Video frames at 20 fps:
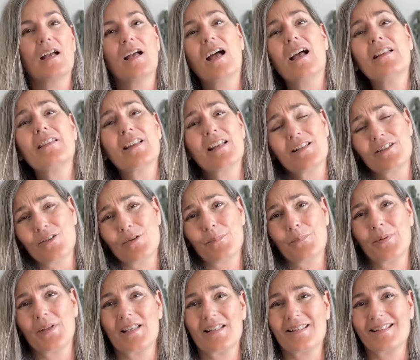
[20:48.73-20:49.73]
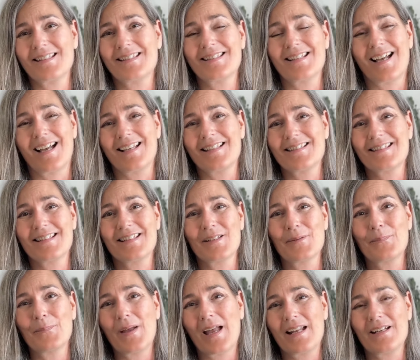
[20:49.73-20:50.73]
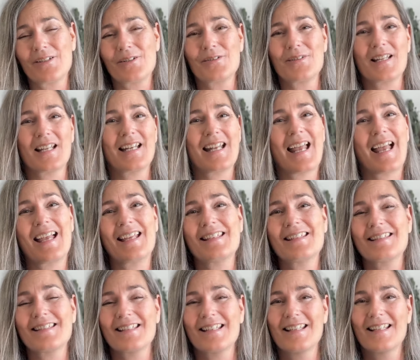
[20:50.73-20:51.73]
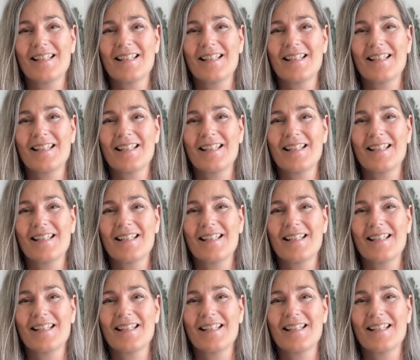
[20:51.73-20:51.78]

And then you pick the size and the pattern that has